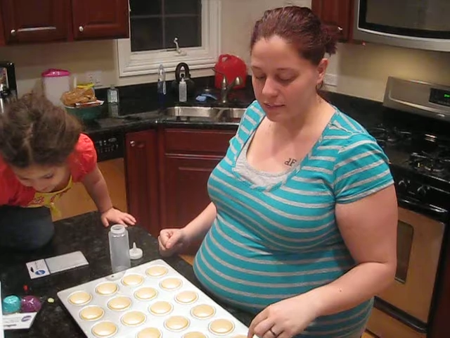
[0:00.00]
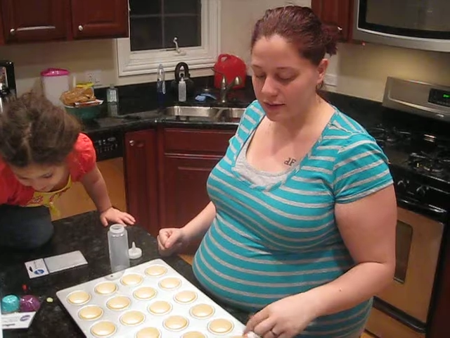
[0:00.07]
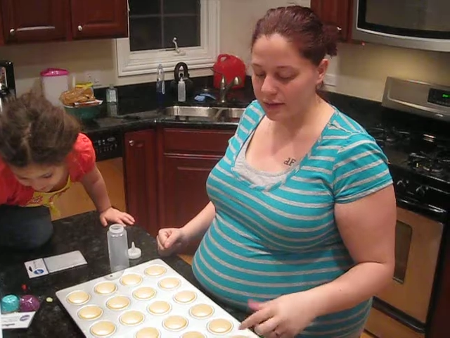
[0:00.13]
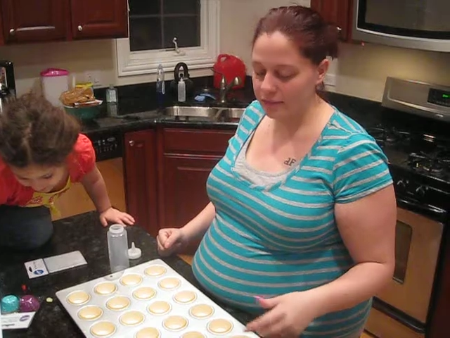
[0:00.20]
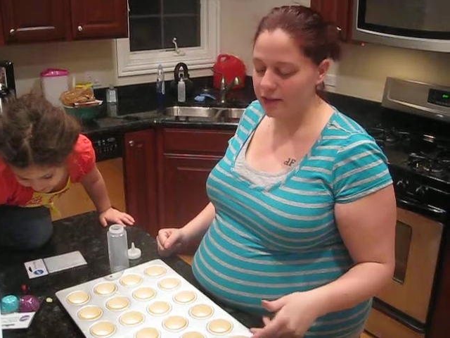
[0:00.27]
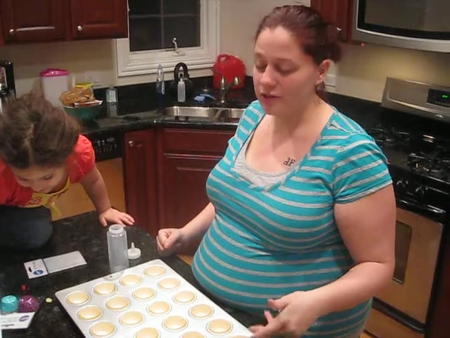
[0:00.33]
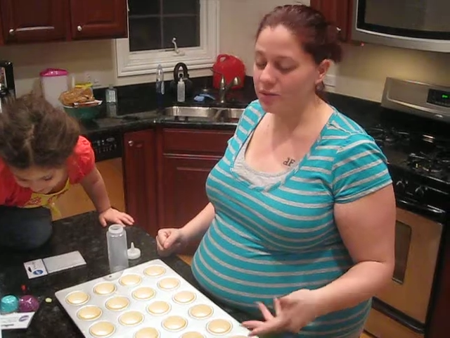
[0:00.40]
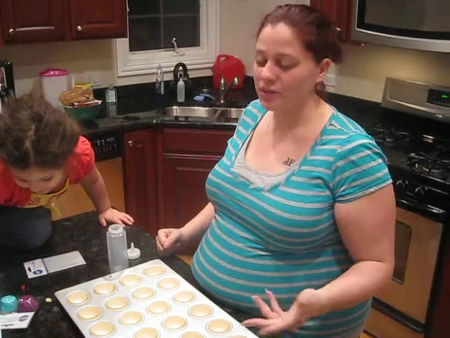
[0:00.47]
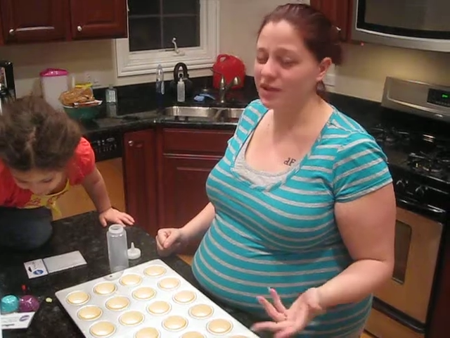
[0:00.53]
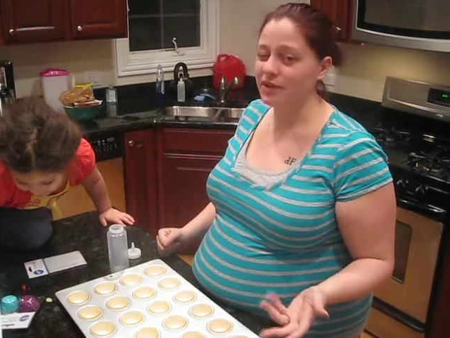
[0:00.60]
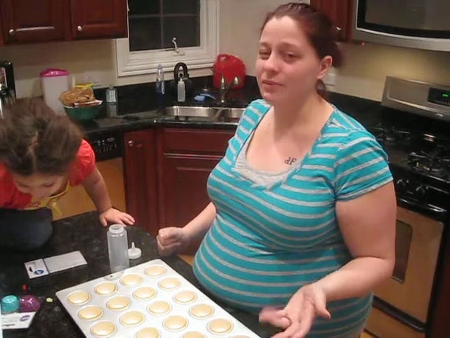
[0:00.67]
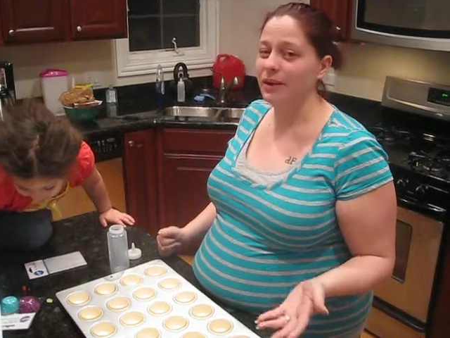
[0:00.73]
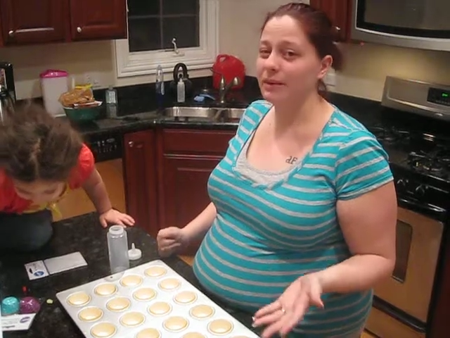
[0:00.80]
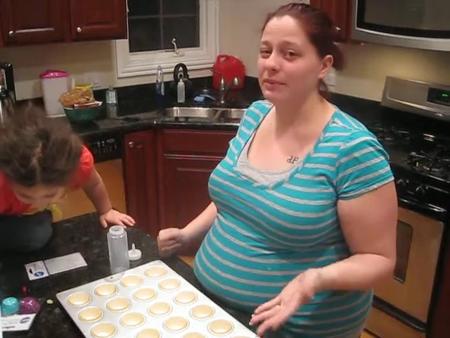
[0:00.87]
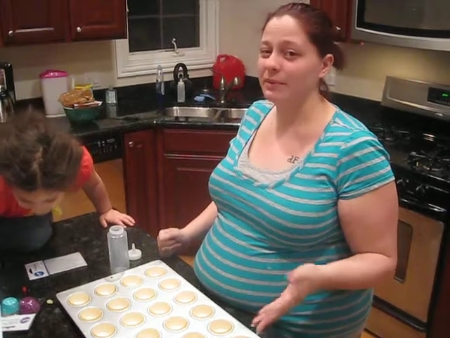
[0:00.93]
pretty much once you
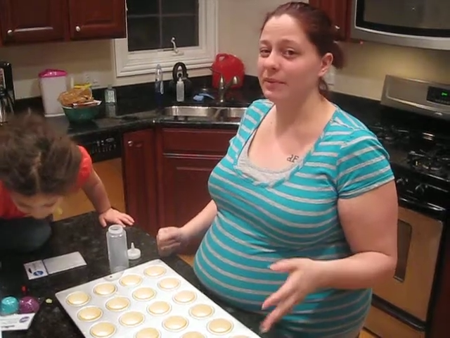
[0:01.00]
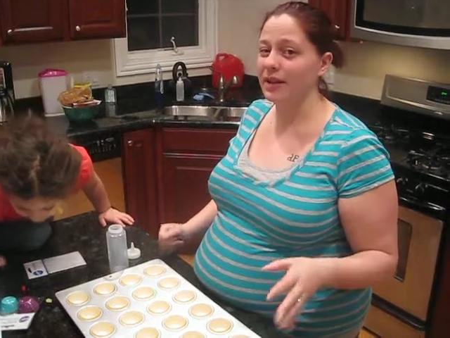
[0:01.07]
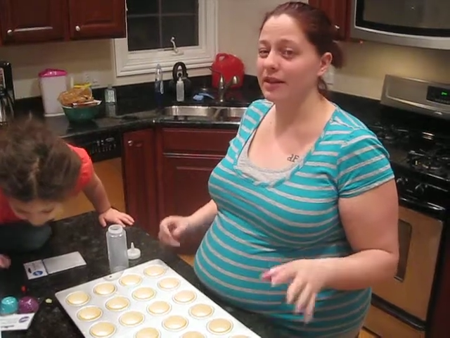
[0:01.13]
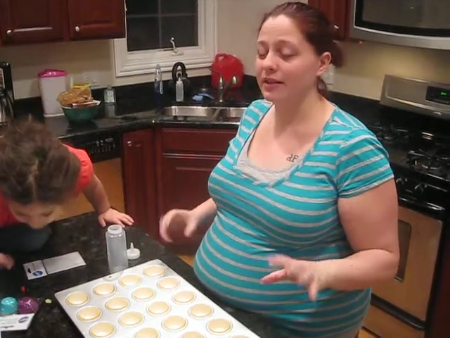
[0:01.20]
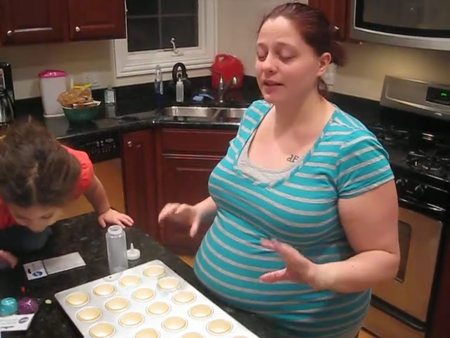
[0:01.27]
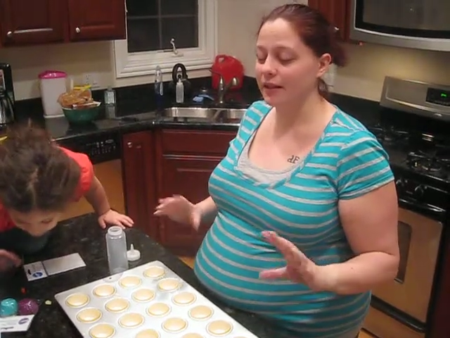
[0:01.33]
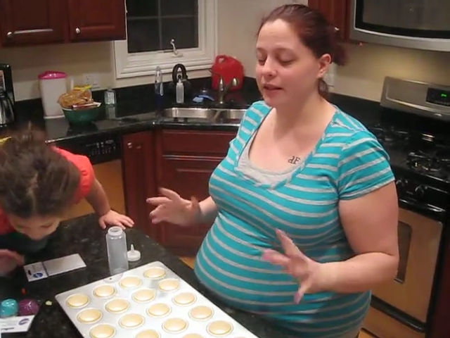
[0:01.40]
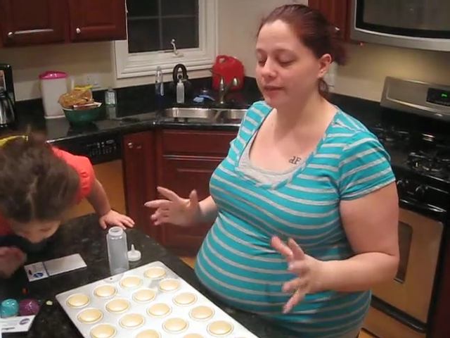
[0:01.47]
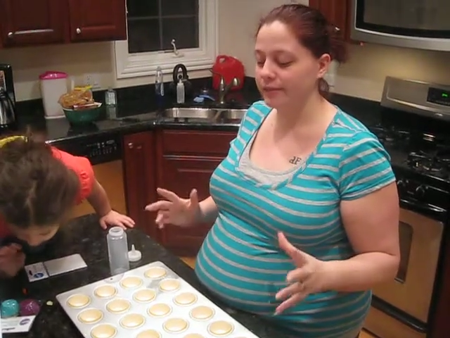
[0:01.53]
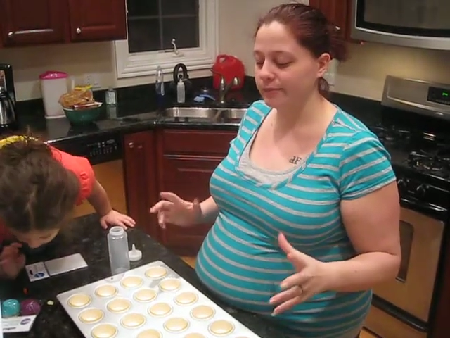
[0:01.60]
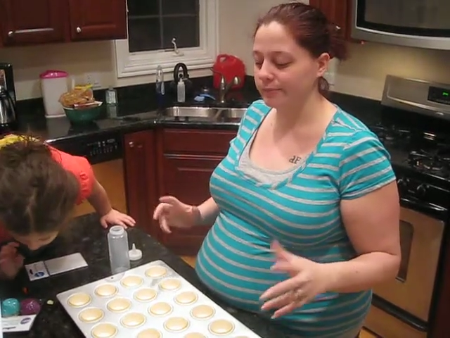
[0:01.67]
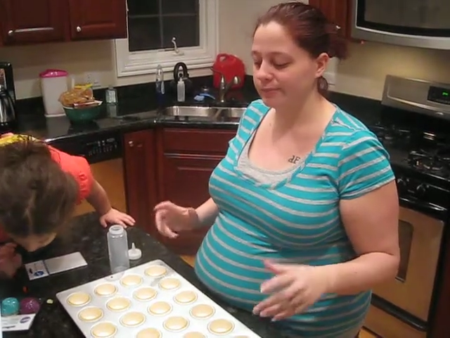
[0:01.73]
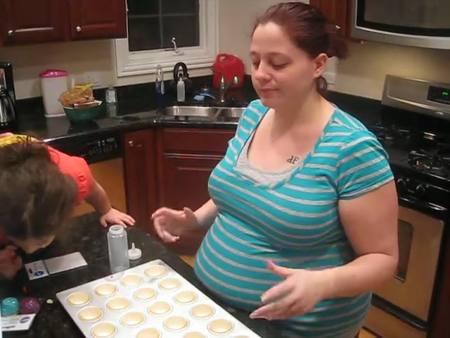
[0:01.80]
pop them out, they